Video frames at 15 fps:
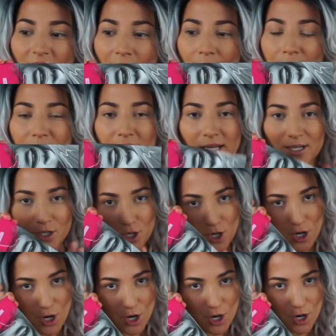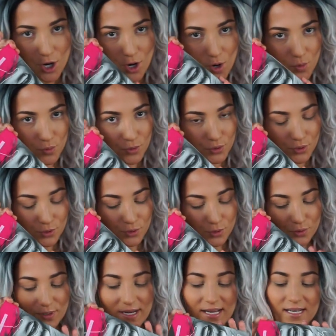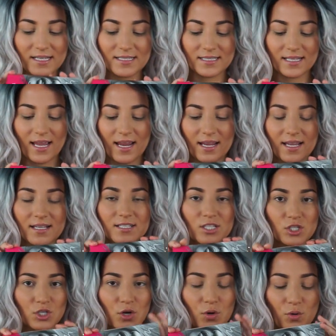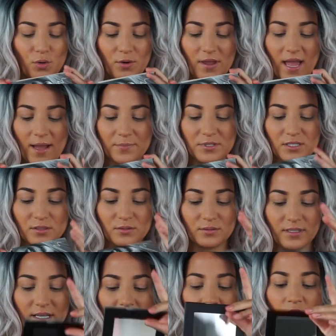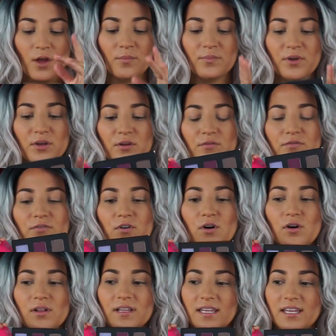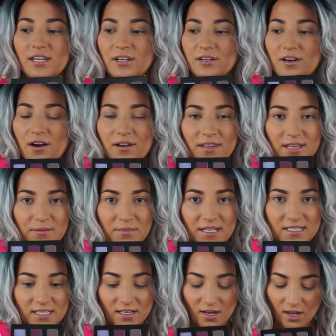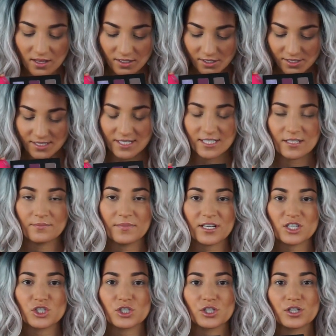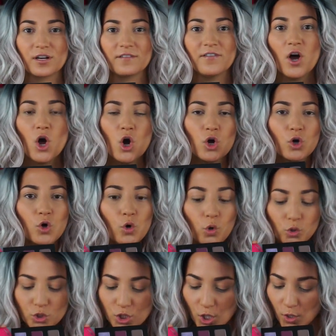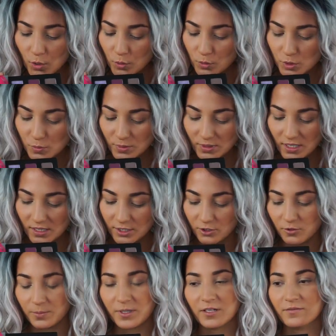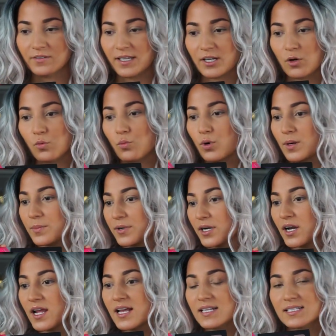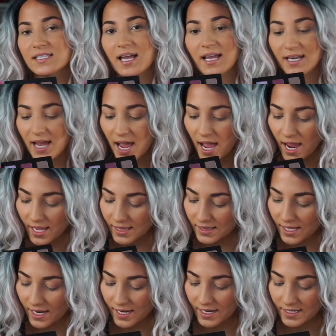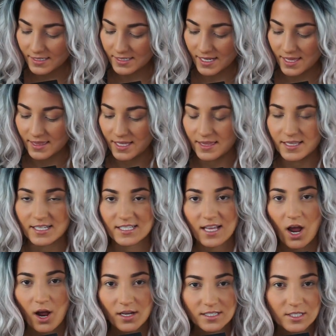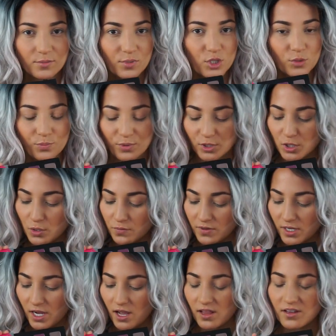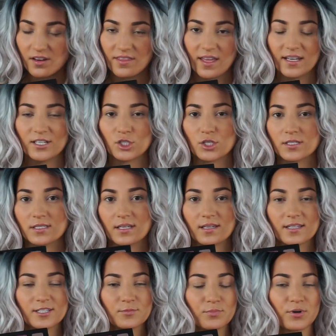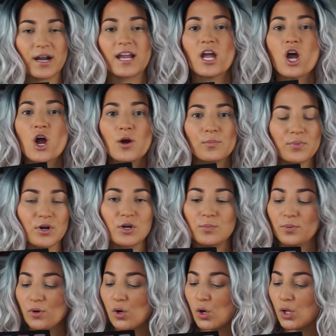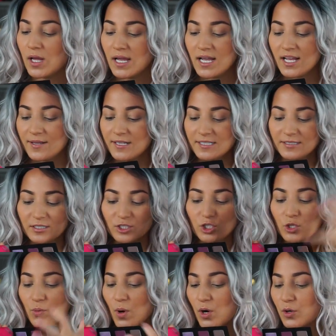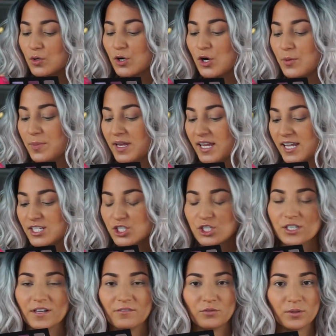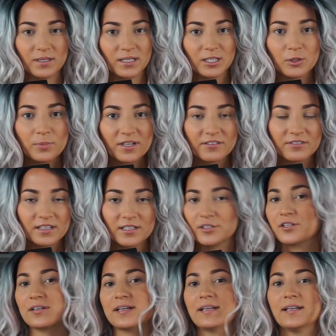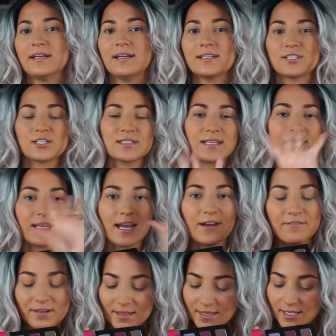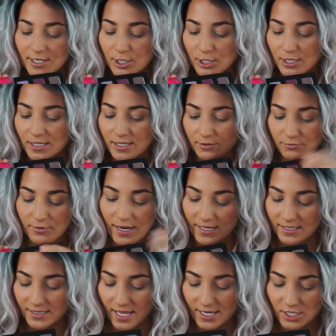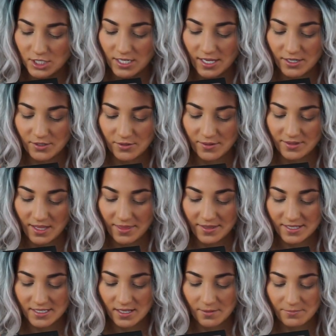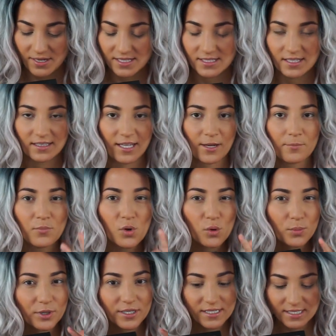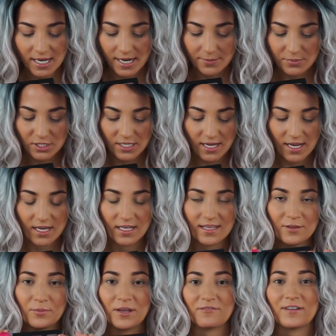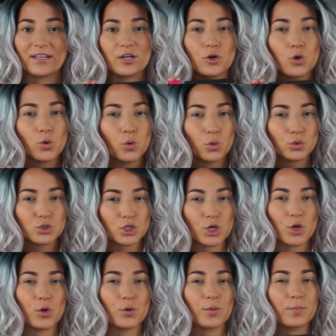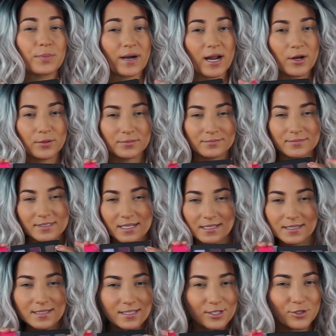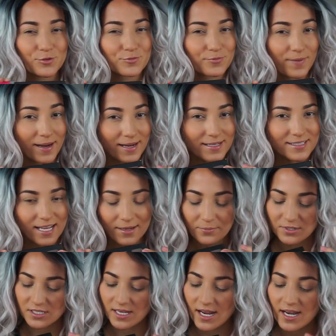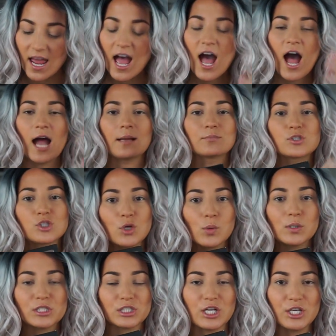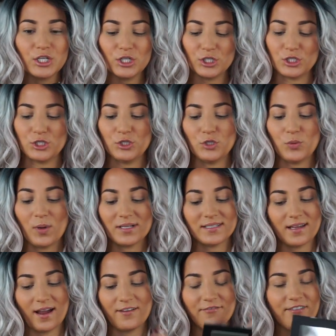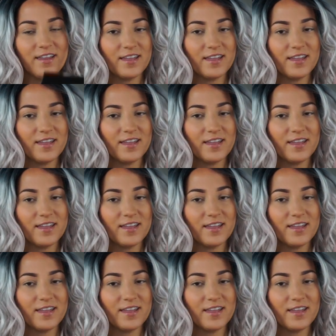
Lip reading: I mean, girl, oh girl. It is like so absolutely beautiful. Here are the amazing colors. It's a mixture of cool tones with a little bit of like a warmer side highlights, and then this awesome supernova color that is just like this bright purple duochrome shift with a little bit of glitter in it. It's just like everything good right in that shadow, and then this amazing like mulberry type shade, and then we have like a cool tone brown dusty gray type of shade. I'm so excited to dive